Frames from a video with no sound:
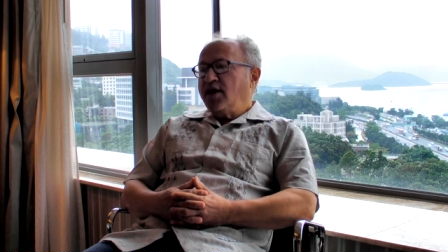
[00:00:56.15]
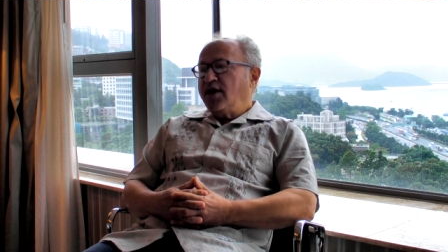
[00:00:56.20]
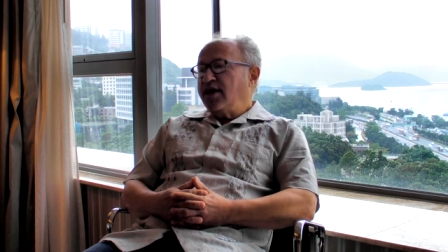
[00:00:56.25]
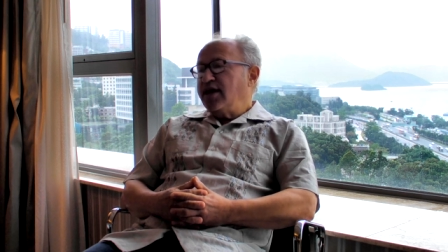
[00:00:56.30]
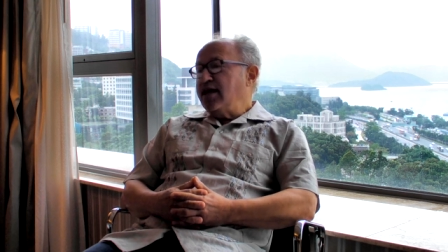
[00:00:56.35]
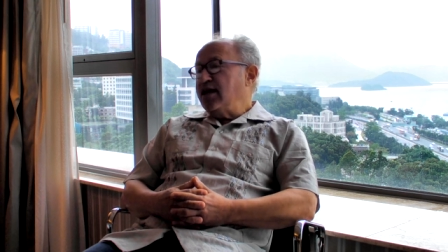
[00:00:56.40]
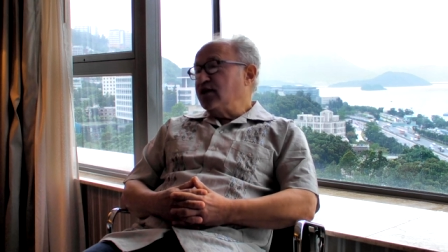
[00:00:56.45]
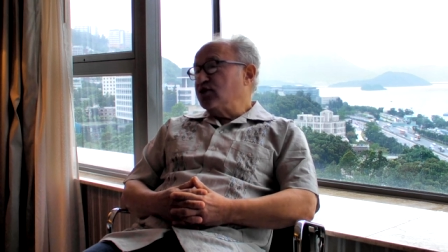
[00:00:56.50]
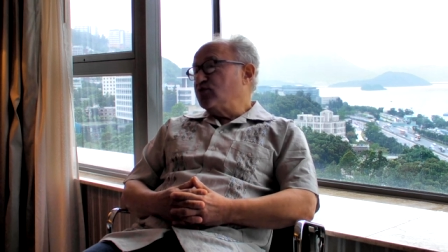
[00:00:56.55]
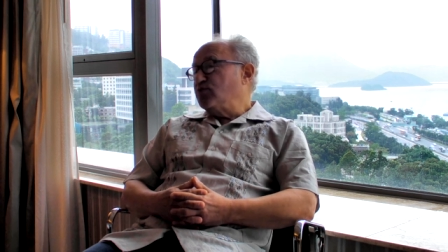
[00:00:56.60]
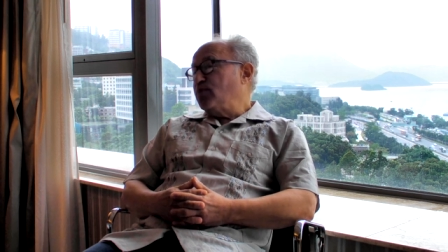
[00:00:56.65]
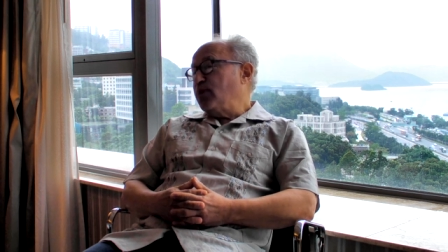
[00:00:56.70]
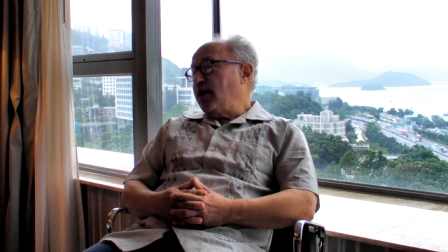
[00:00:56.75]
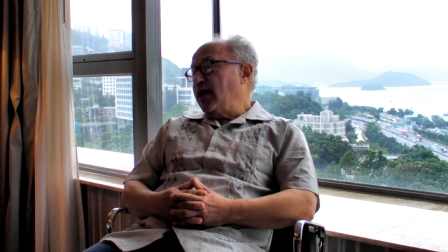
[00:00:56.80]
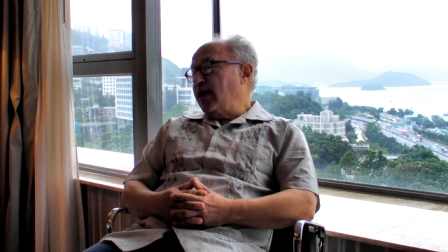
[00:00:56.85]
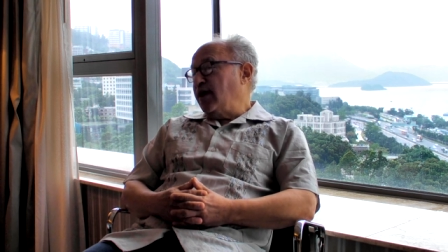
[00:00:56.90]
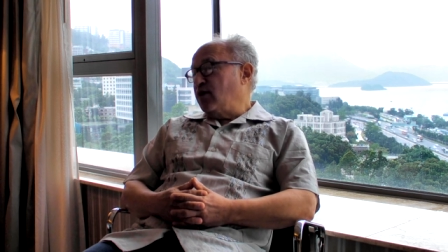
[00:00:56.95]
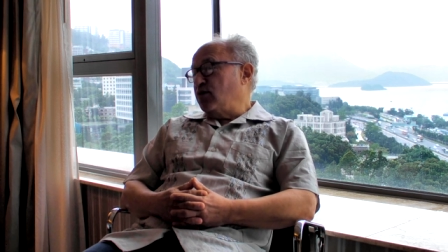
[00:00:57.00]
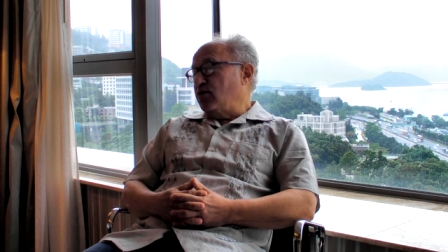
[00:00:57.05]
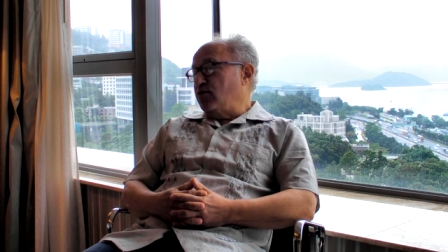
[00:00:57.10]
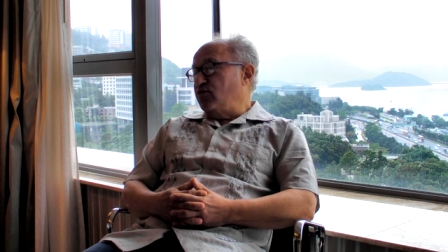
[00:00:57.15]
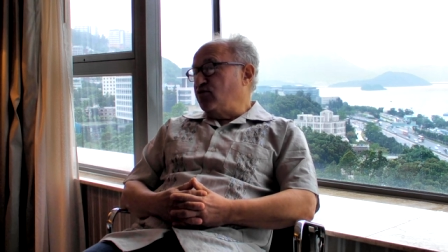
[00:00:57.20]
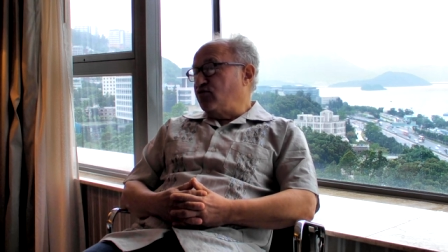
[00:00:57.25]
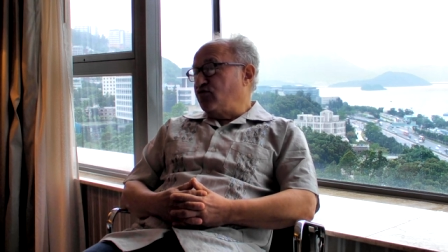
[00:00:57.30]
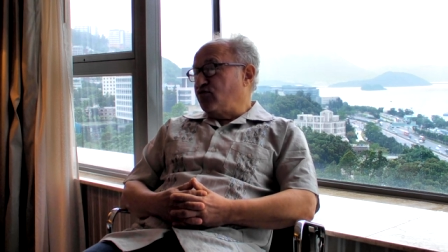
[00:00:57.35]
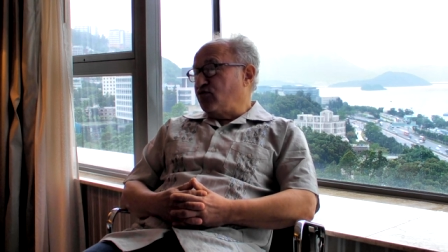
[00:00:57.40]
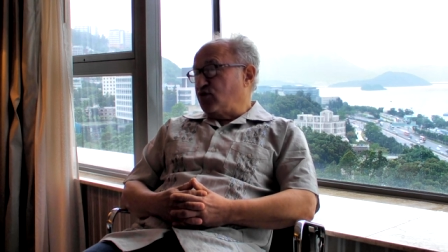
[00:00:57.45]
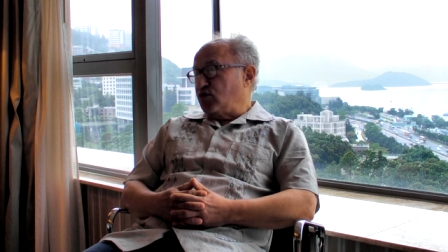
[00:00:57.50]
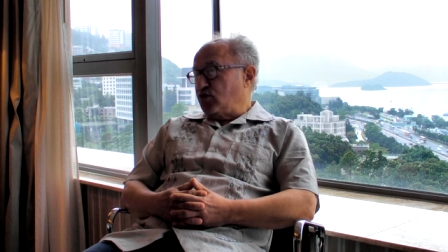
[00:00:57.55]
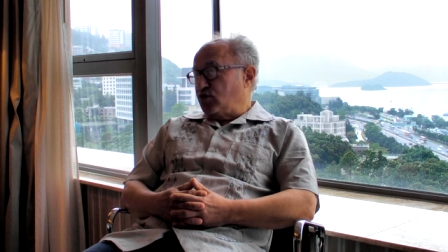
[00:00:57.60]
Each pair of
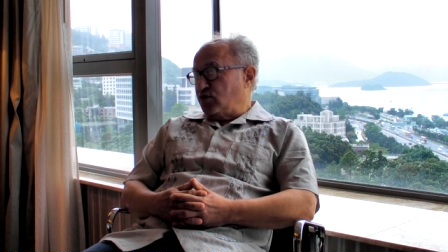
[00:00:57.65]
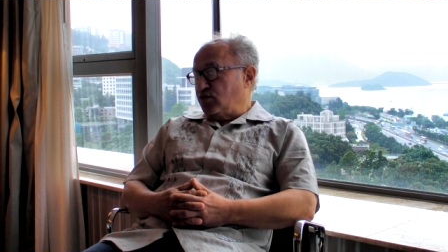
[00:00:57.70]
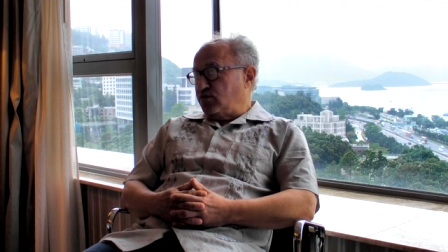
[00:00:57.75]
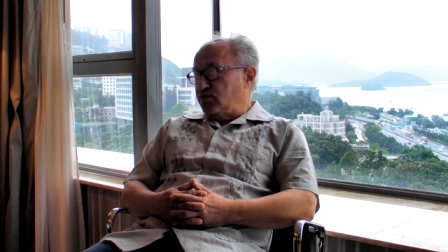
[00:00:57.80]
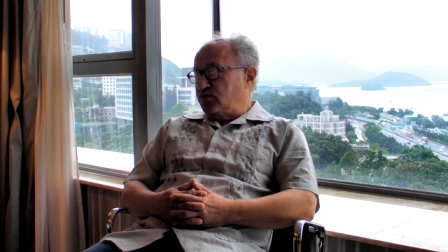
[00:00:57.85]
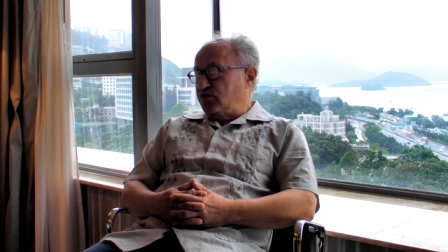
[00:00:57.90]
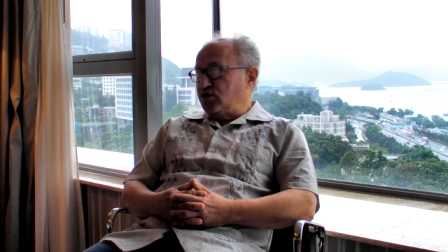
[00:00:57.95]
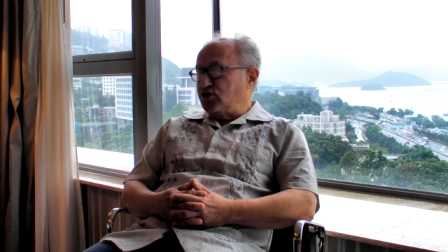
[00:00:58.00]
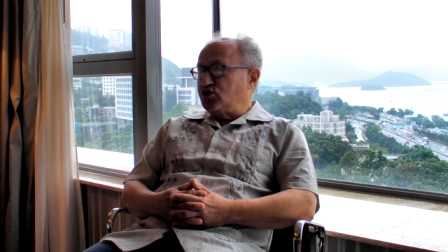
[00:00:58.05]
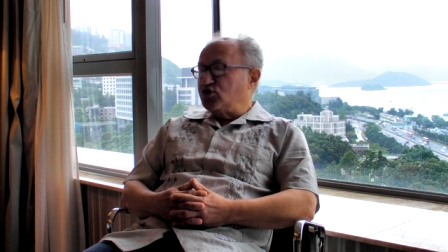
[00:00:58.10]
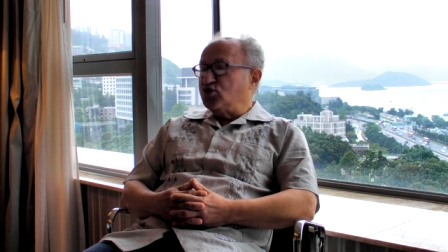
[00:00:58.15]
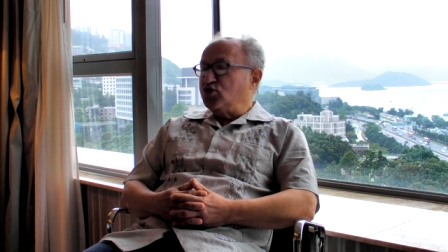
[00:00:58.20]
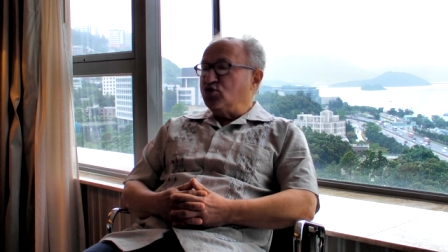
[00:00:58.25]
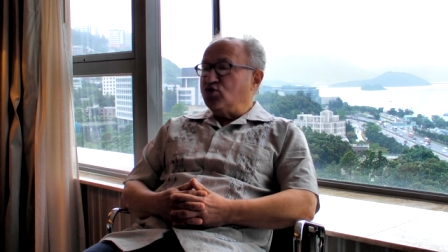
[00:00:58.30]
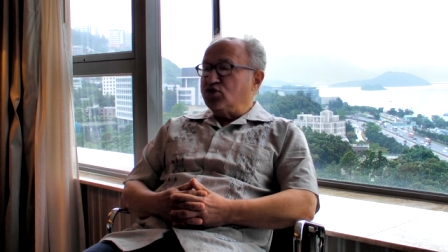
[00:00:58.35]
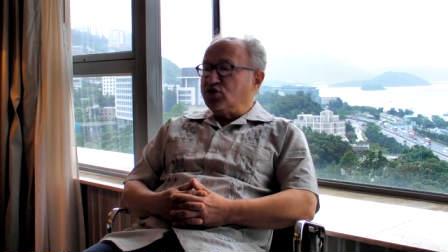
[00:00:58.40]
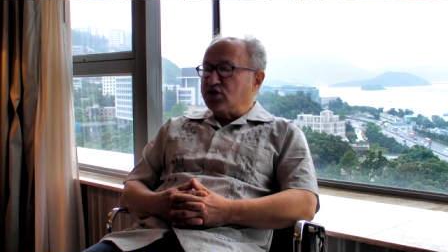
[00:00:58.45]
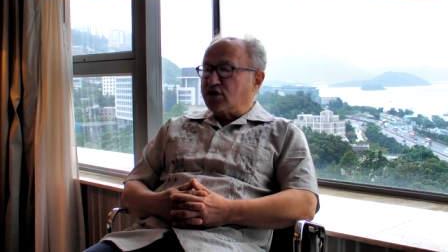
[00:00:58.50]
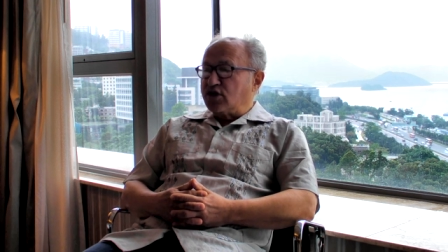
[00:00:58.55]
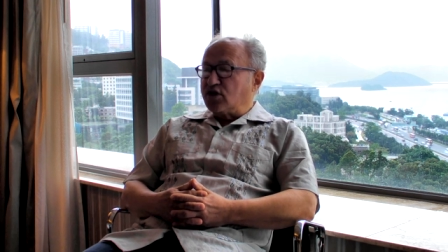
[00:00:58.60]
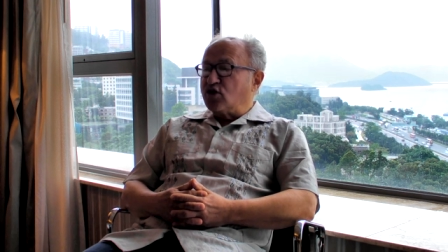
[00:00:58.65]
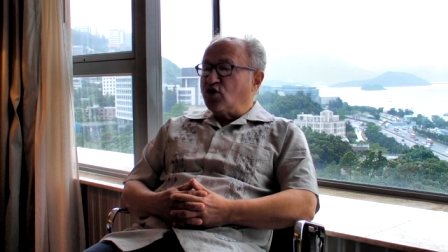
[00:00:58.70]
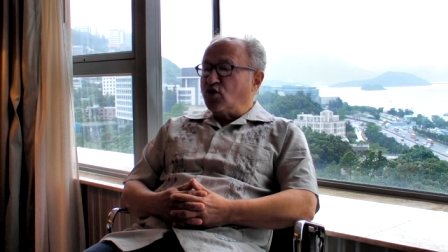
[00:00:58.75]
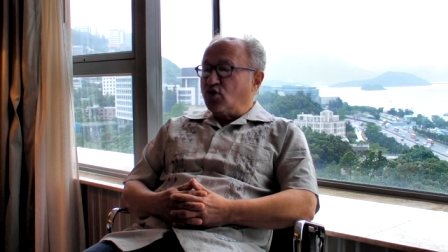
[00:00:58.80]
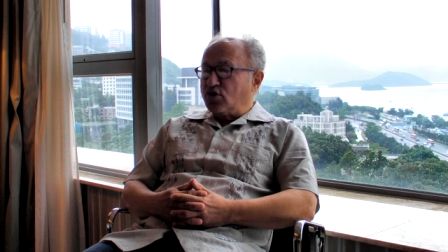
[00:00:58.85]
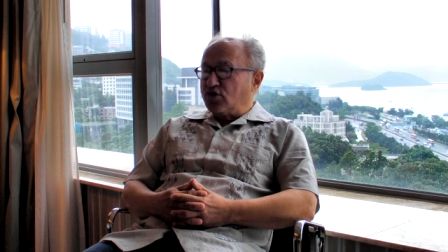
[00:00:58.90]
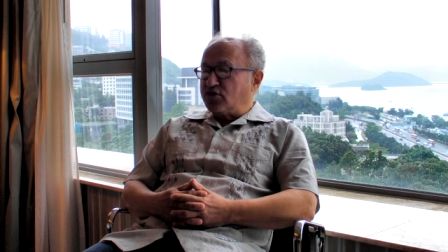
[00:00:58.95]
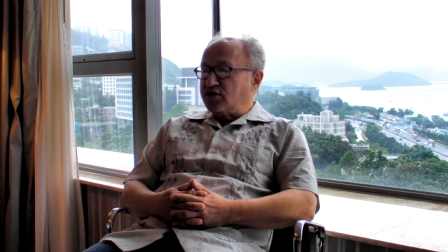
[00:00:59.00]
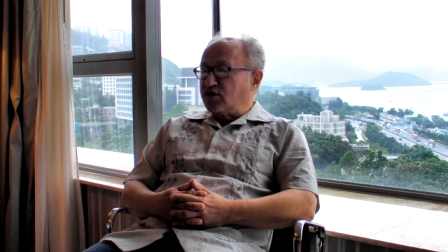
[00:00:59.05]
firms is choosing a court